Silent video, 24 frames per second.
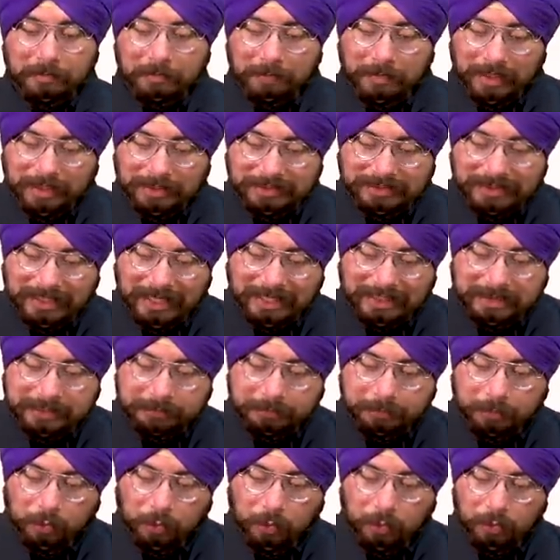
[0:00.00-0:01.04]
plus
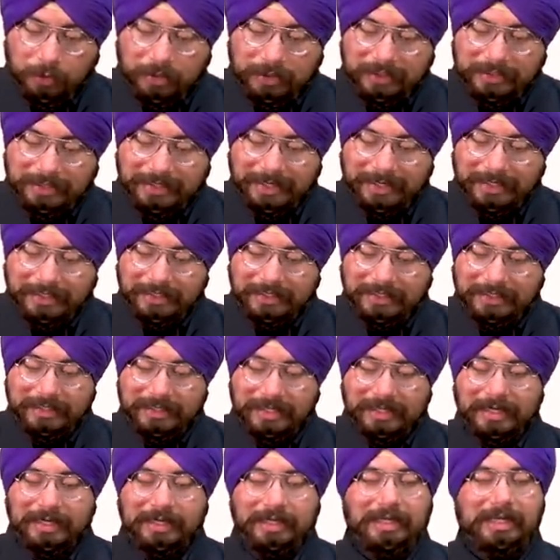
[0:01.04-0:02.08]
export credit
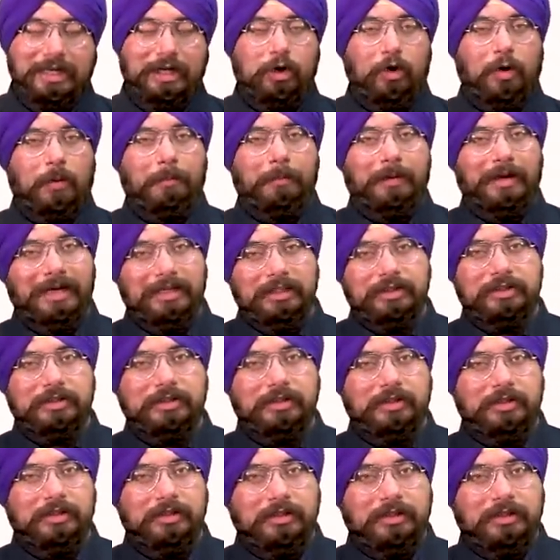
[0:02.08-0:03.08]
guarantee corporation